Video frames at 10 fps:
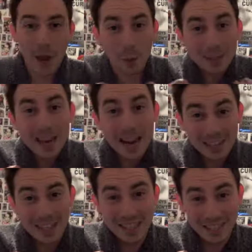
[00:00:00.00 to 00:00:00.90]
It wasn't
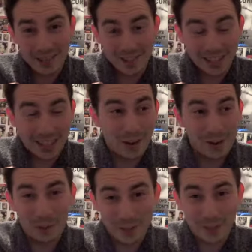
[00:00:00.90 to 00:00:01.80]
actually this dressing gown,
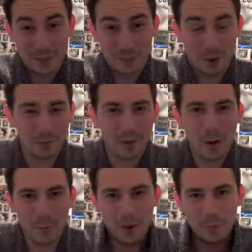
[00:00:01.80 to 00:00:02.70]
it was a different one. They
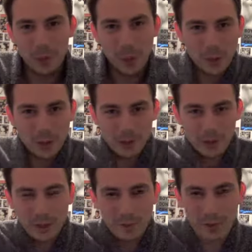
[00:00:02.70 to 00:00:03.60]
were both blue though,
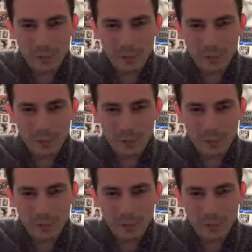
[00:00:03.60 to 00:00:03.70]
so I've